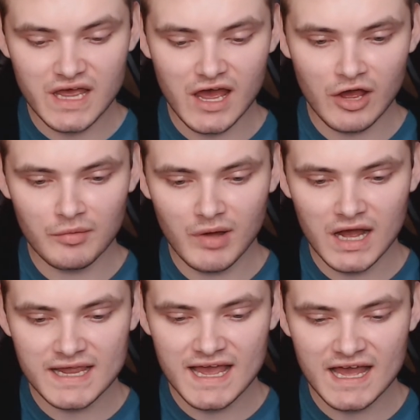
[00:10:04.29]

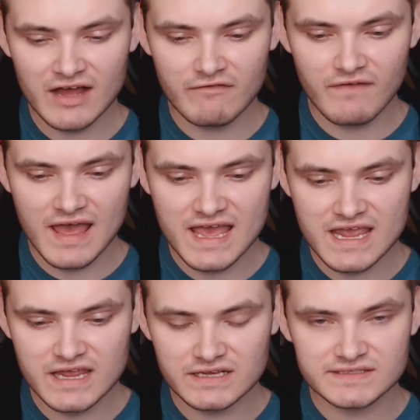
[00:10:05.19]
I have
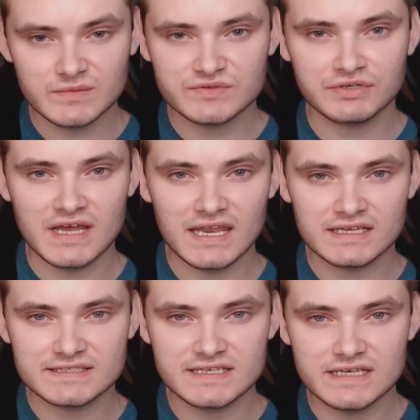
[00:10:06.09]
a Samsung
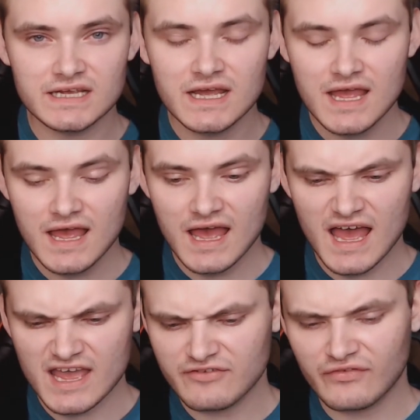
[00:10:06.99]
Galaxy
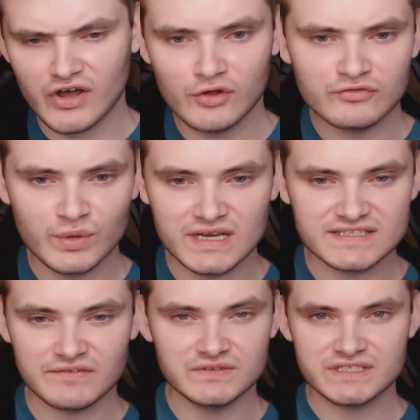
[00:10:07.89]
A5
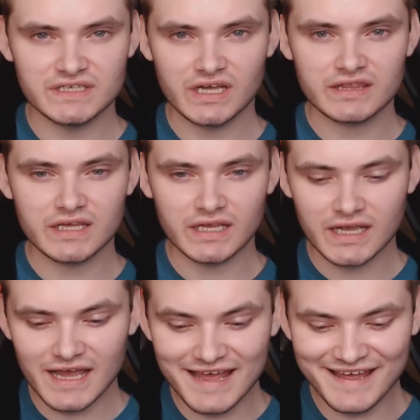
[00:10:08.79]
2017, I
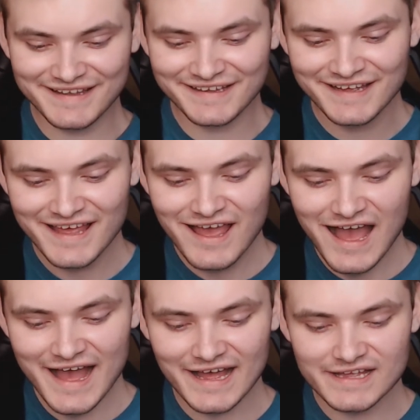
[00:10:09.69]
think.
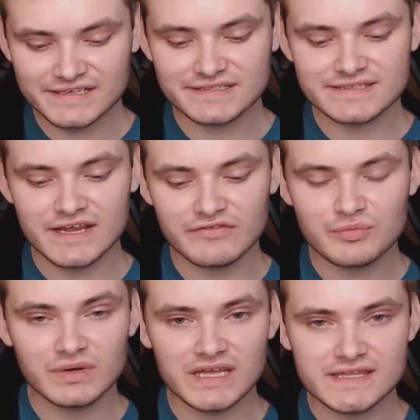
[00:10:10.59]
And have you
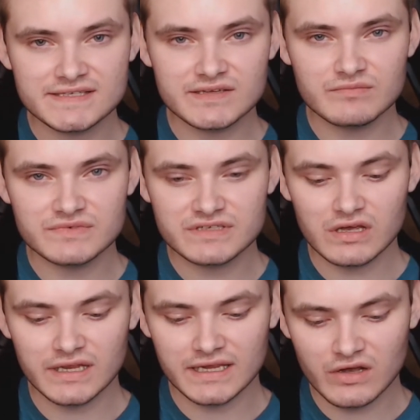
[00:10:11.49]
played The Sims
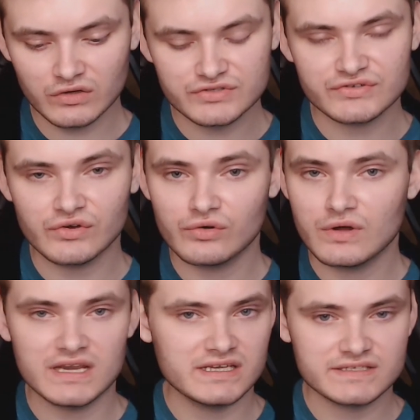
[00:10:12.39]
on a console,
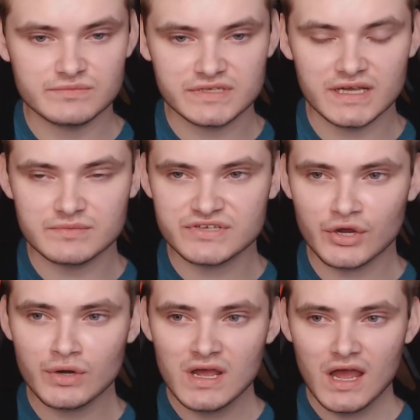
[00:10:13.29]
any Sims game?
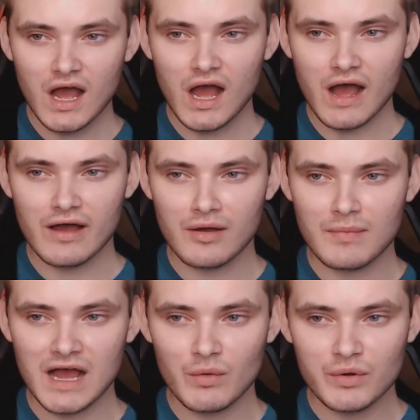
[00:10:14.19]
So,
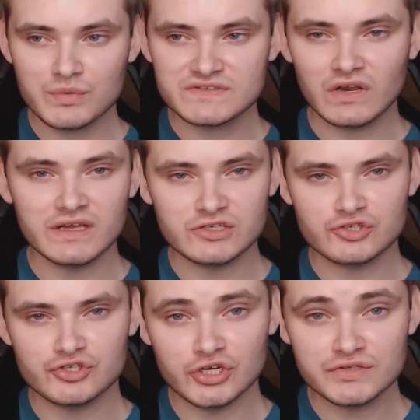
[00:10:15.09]
how I was like
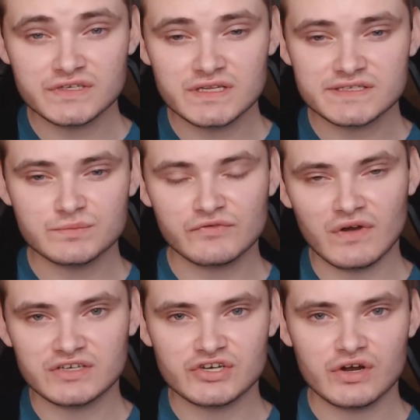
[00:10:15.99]
introduced to the Sims
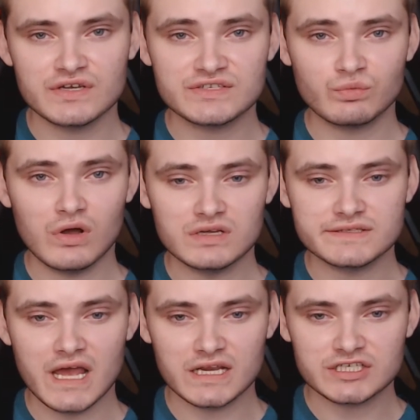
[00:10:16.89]
franchise
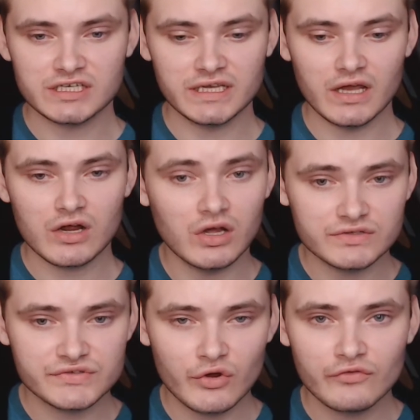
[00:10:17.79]
was actually a
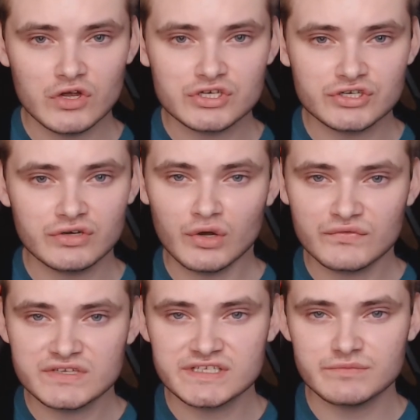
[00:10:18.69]
console version
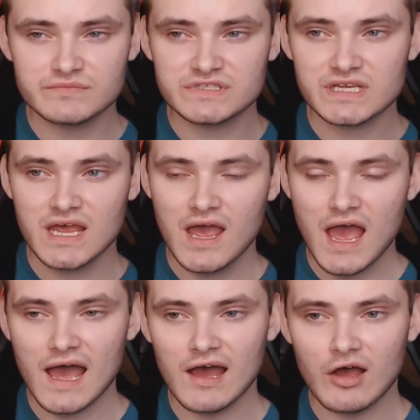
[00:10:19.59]
of The Sims.
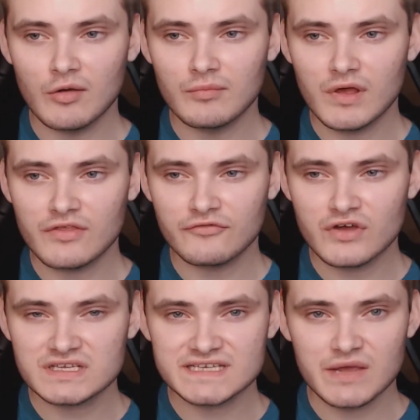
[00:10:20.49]
The
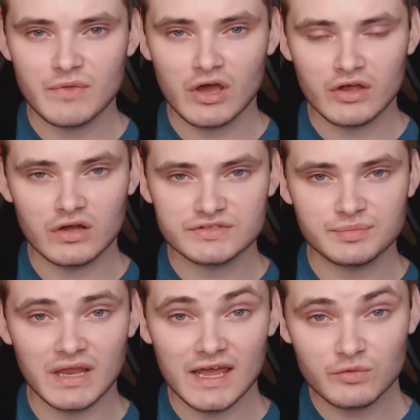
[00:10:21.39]
first game that I got to
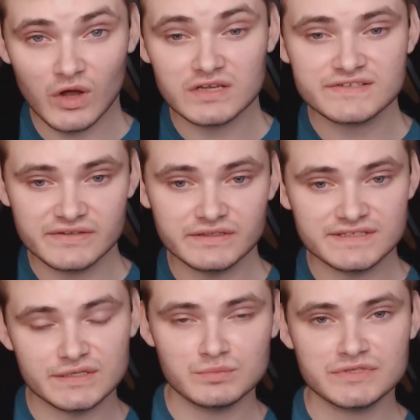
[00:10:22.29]
play was The
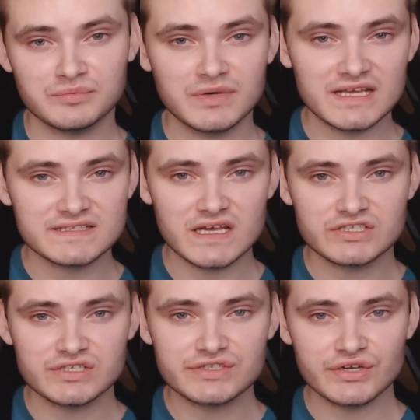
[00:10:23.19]
Sims on
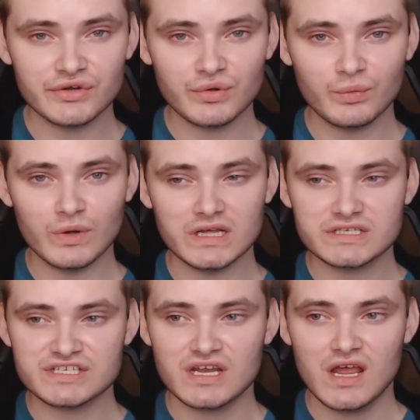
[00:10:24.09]
PlayStation 2,
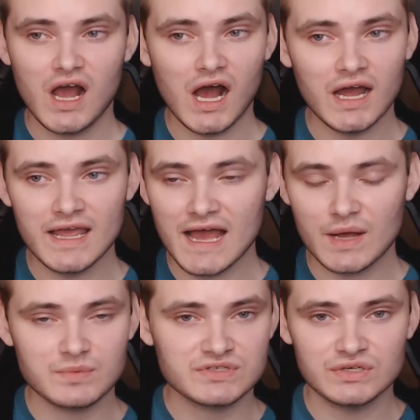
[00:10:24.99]
which I
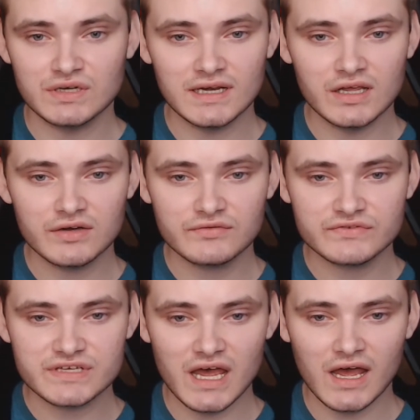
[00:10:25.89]
absolutely
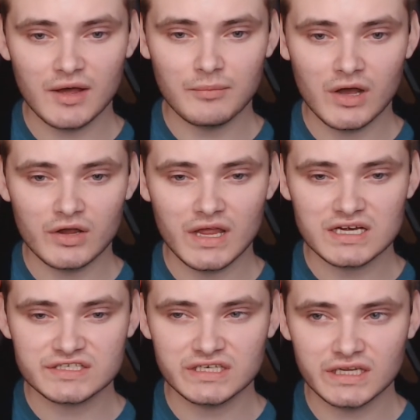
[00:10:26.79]
loved. I
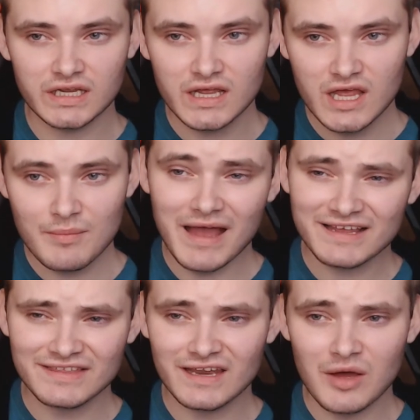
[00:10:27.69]
actually,
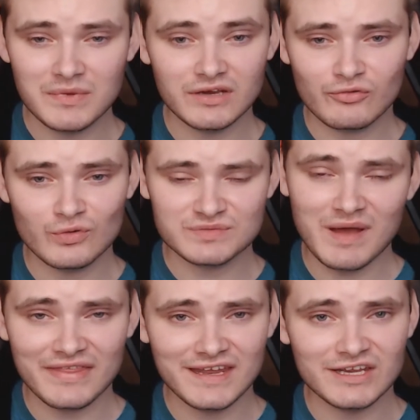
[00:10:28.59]
back then, I mean, of course,
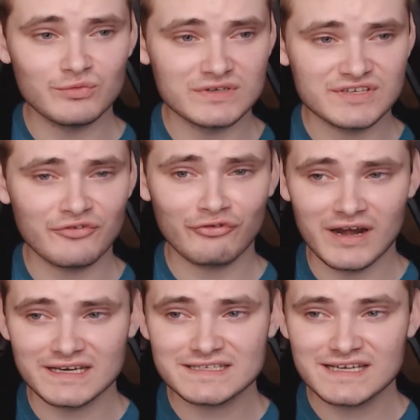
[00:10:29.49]
back then he was a
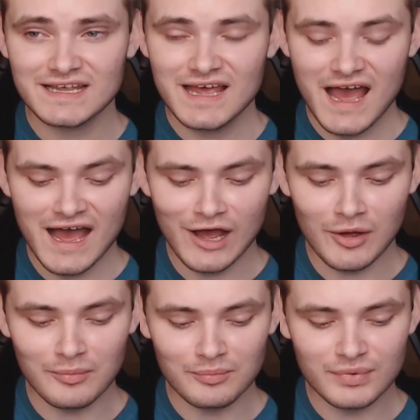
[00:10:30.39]
friend,
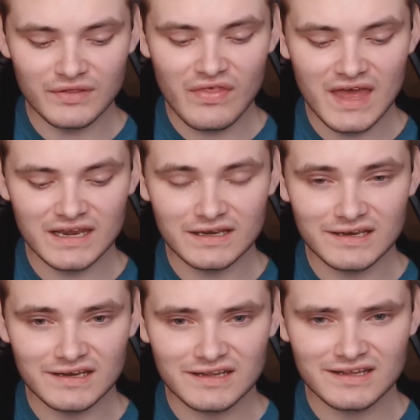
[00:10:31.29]
but
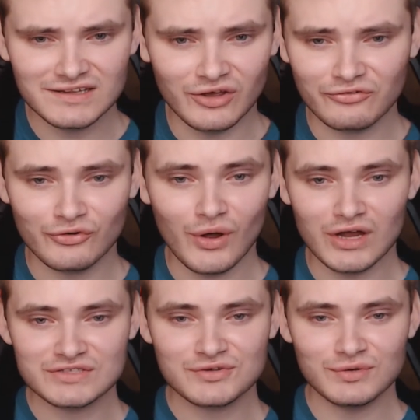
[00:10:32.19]
then, like, through
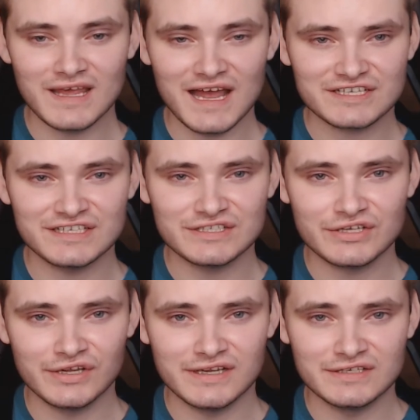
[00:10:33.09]
high school, he actually
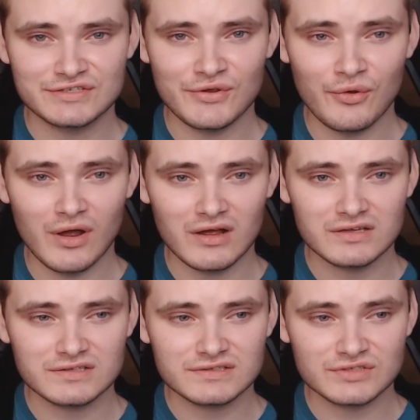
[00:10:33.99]
turned into
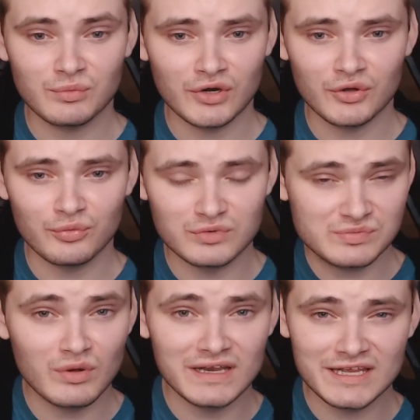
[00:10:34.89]
someone who was
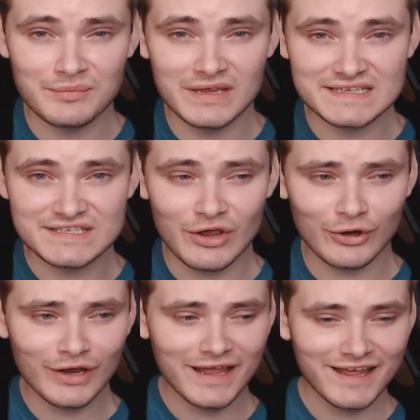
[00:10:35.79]
bullying me.
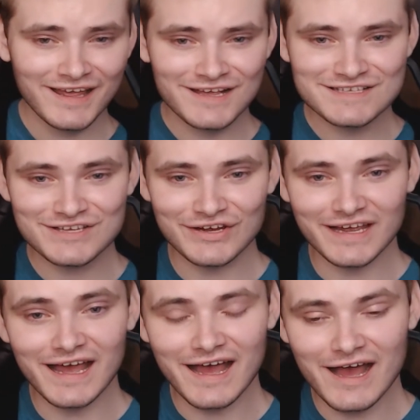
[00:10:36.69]
So
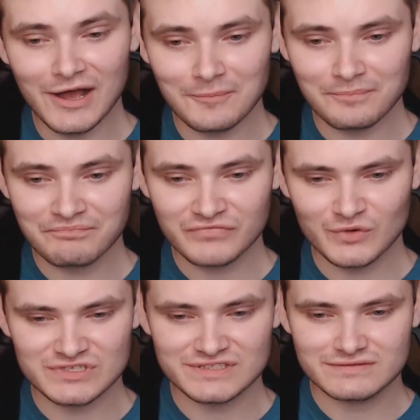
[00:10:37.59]
yeah,
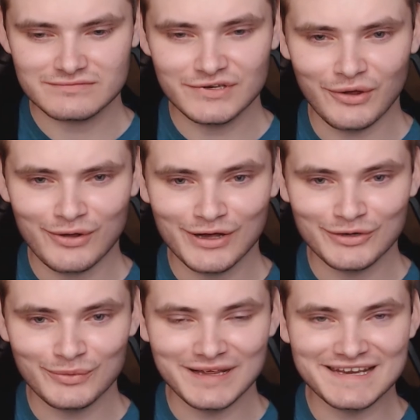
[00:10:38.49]
which is, kind
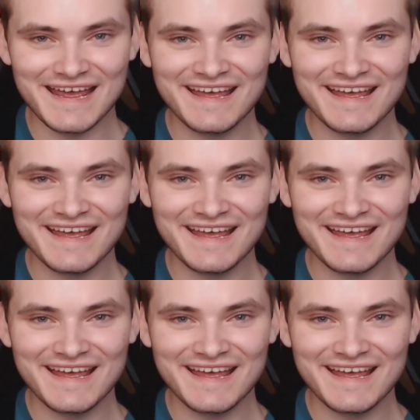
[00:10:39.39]
of weird.